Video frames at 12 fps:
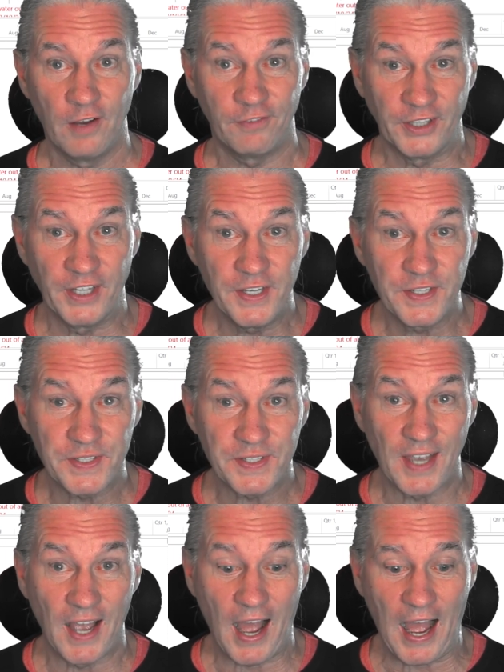For
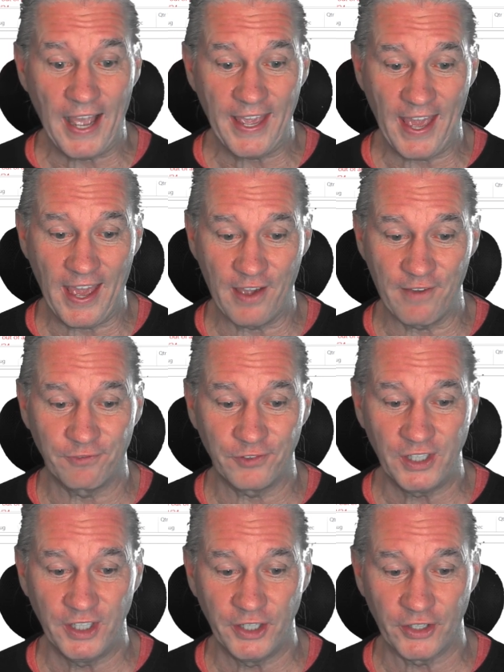this, I have
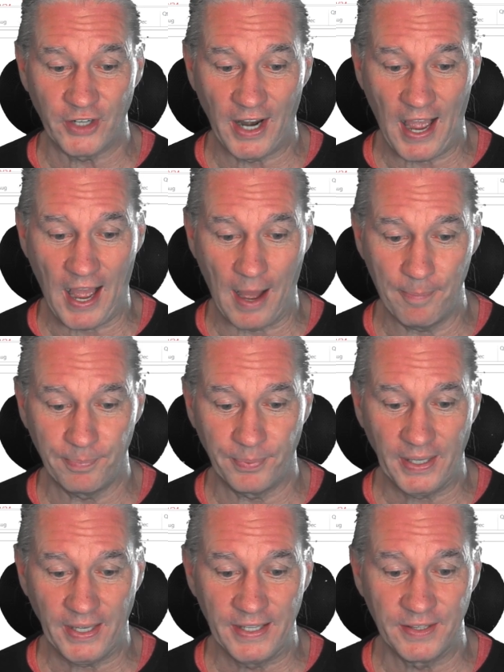here up
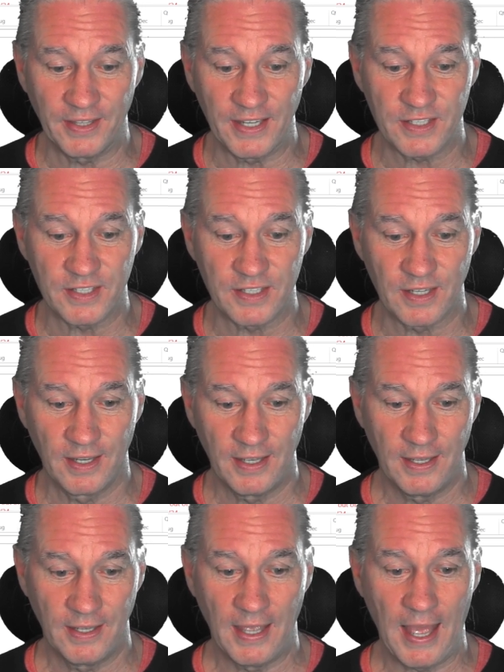in this
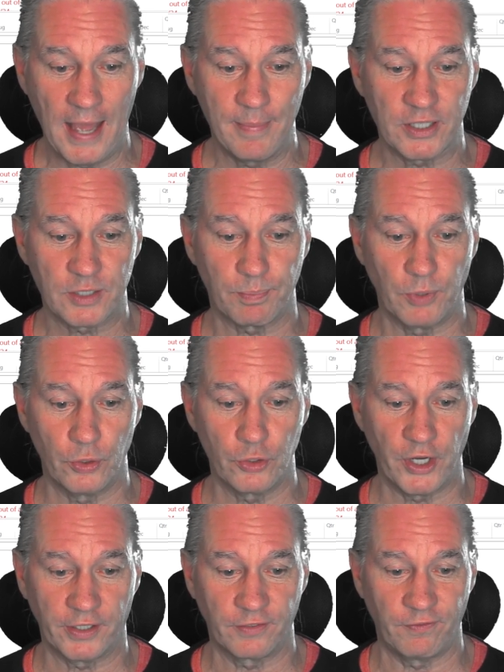
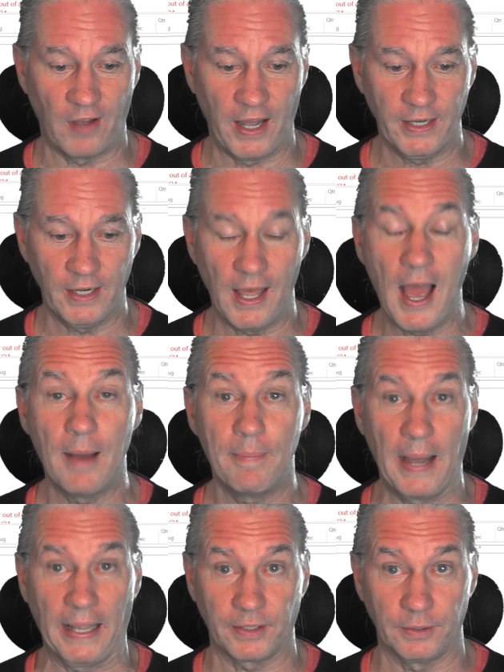msproject file a
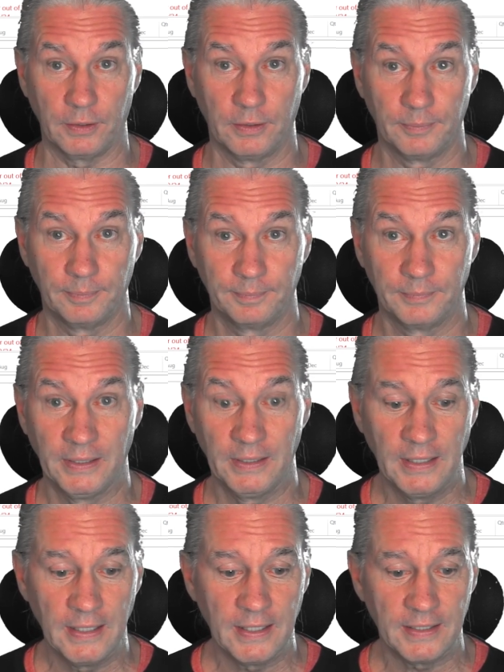button.
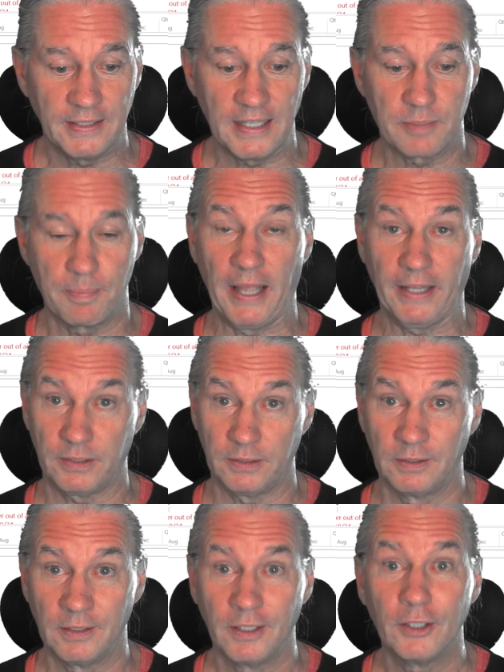This
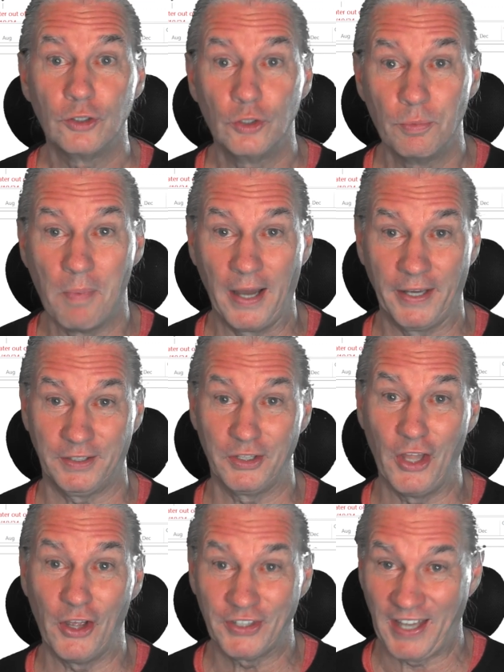button, you might
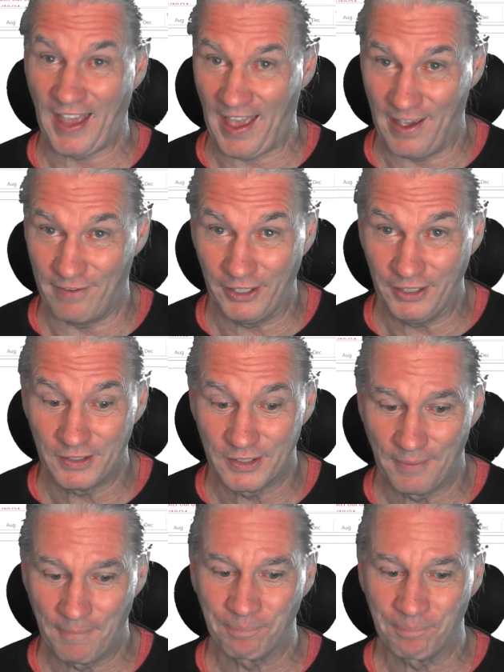not have it,